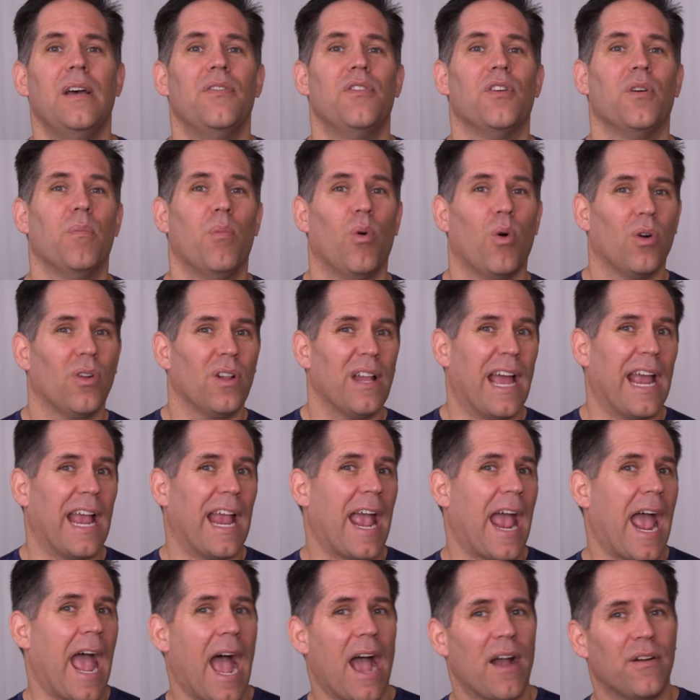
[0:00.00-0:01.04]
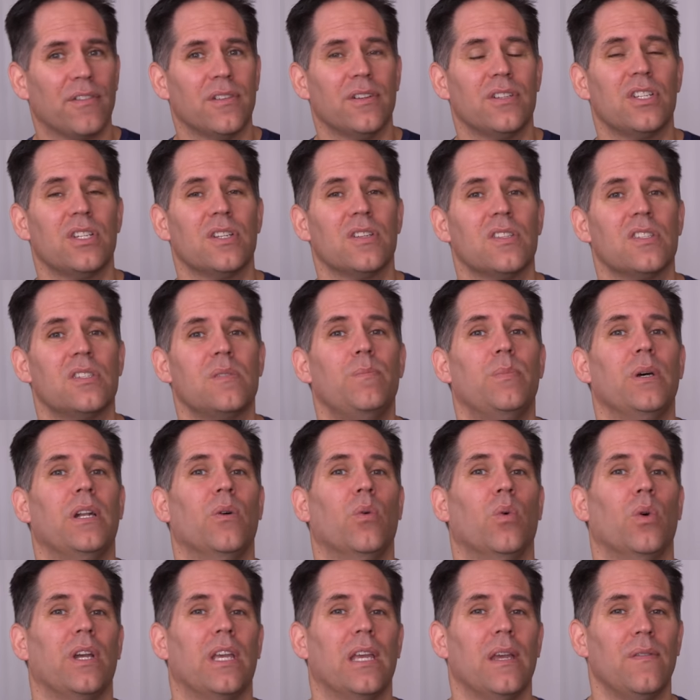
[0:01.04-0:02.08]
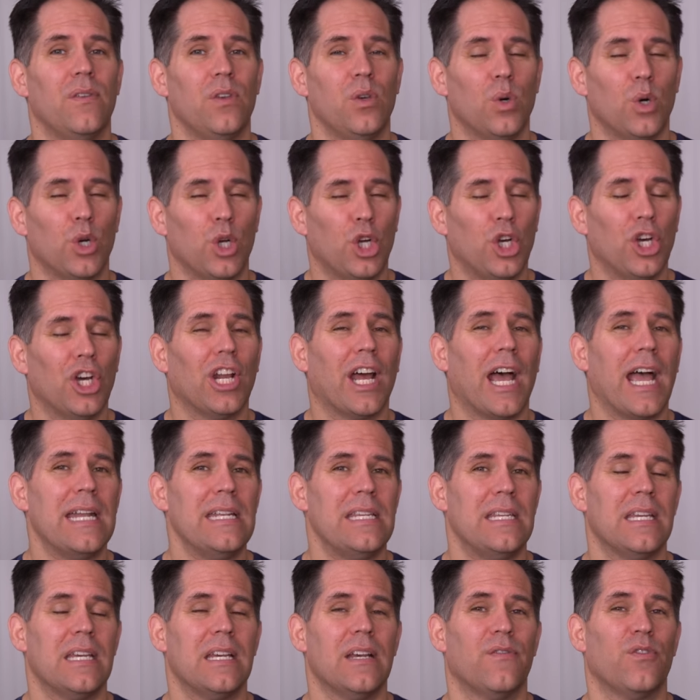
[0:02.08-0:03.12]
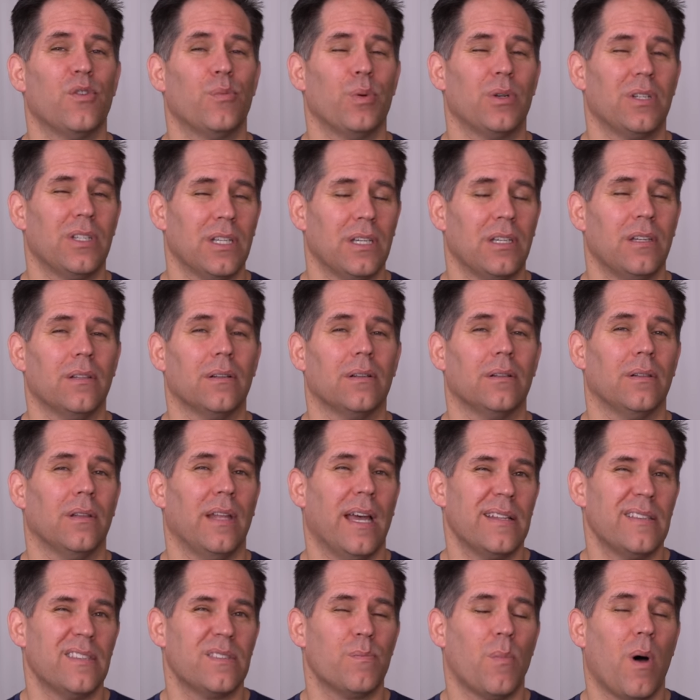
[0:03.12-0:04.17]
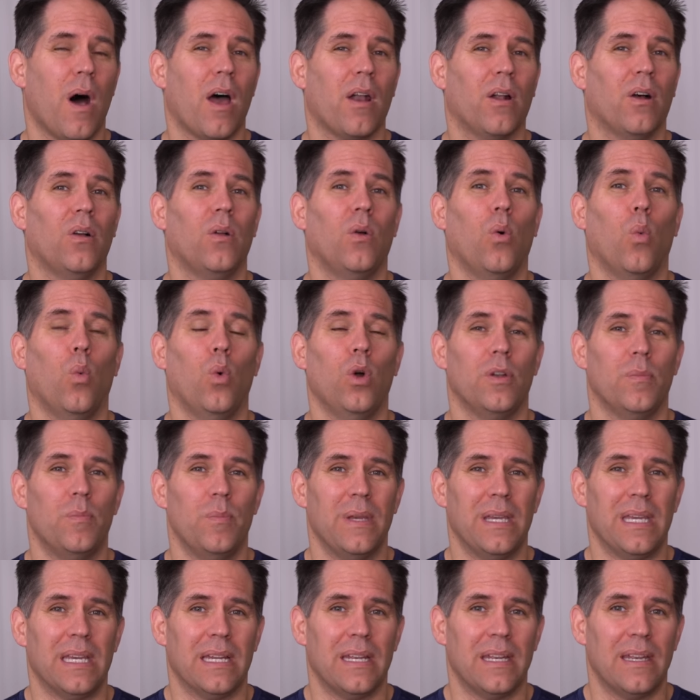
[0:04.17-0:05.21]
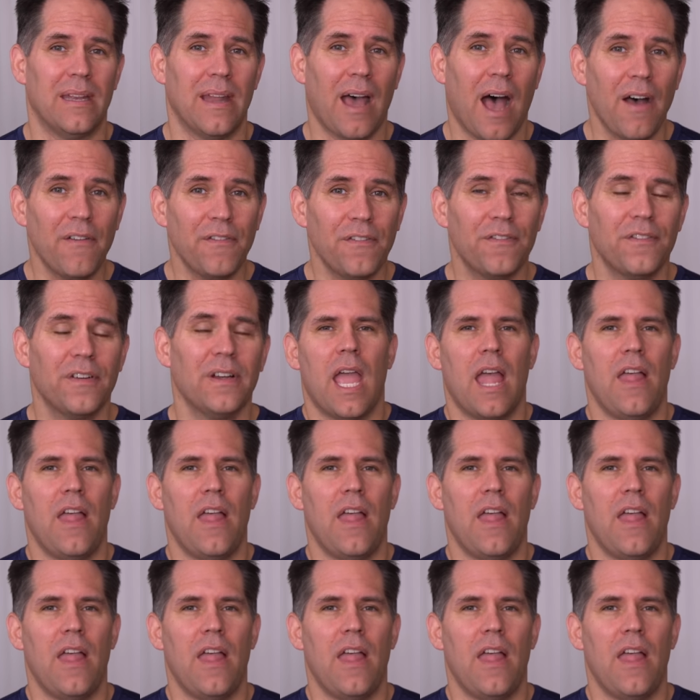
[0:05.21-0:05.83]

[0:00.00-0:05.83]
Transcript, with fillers: They're more like averages, but it will give you a good idea if a particular lens model would be enough.